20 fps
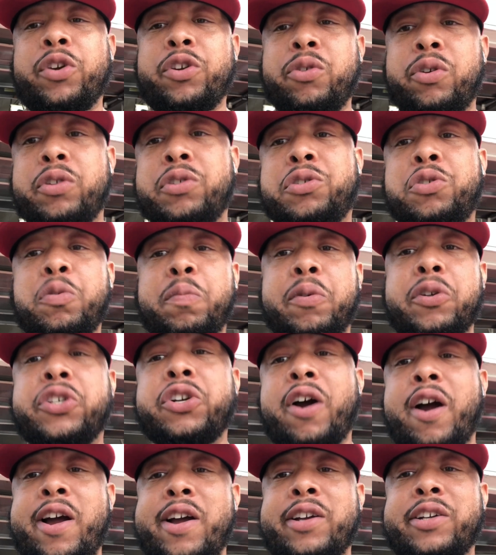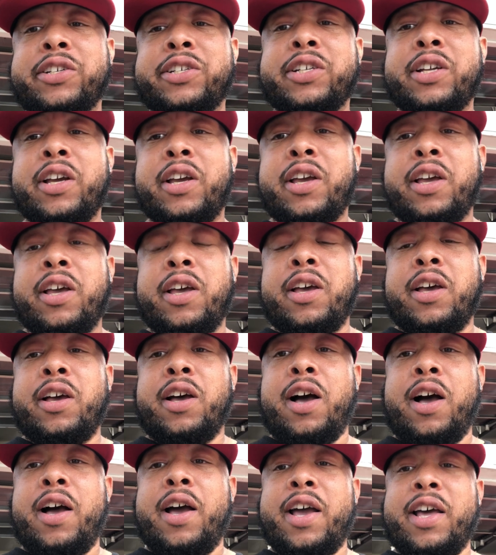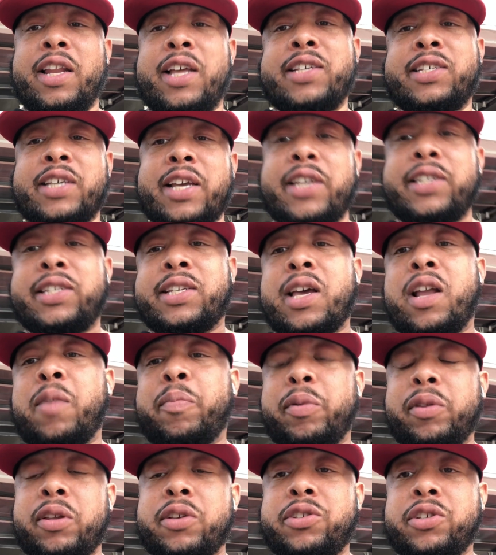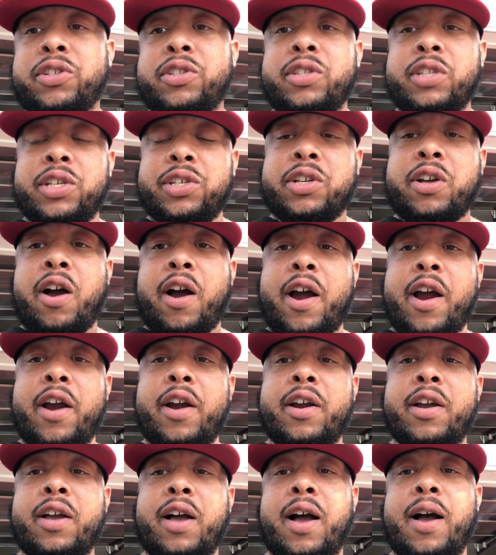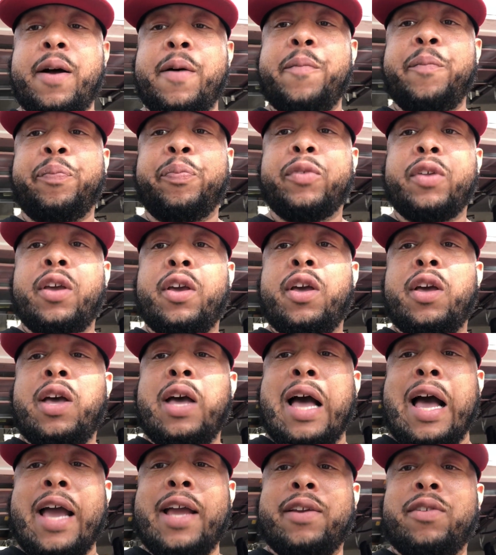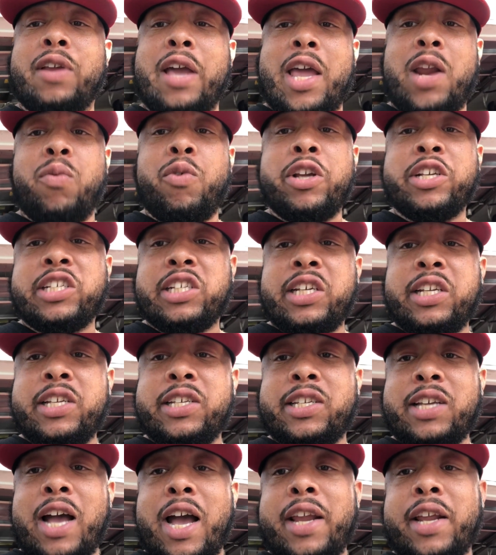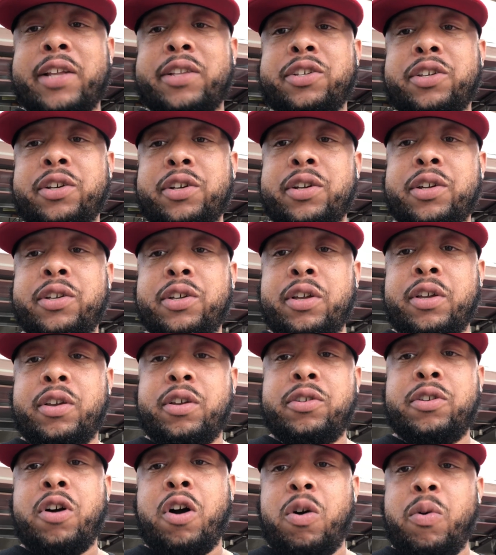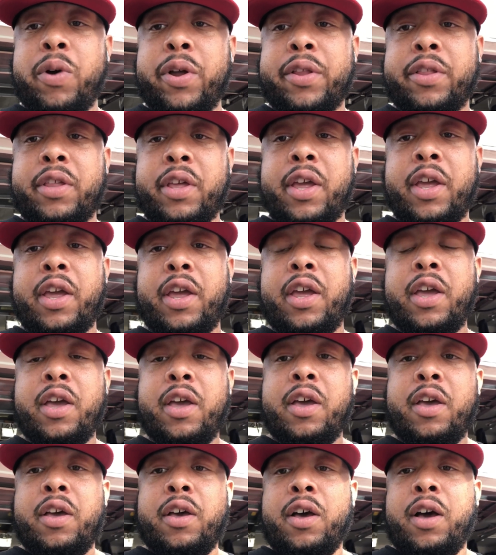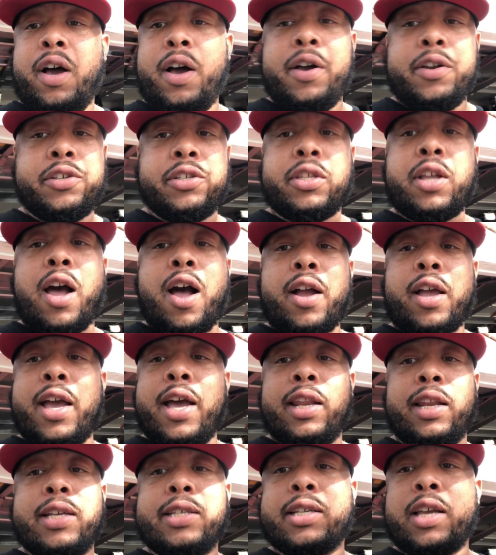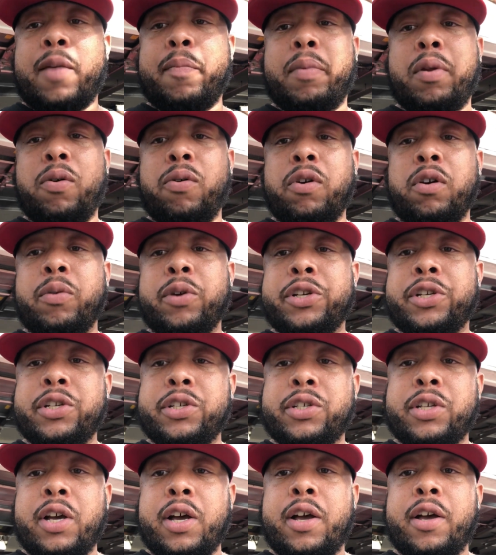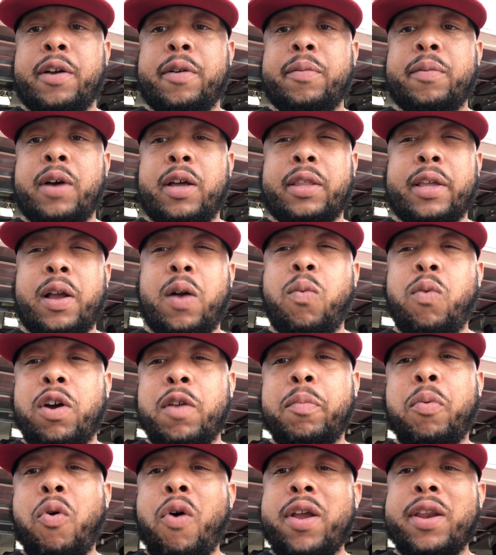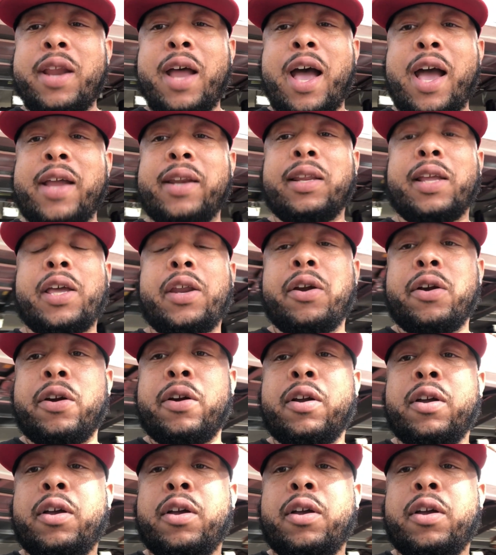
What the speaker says: doing a supercharged LSA setup in this car. I had originally decided to go with the stock LSA blower, which is I think a 1.9 liter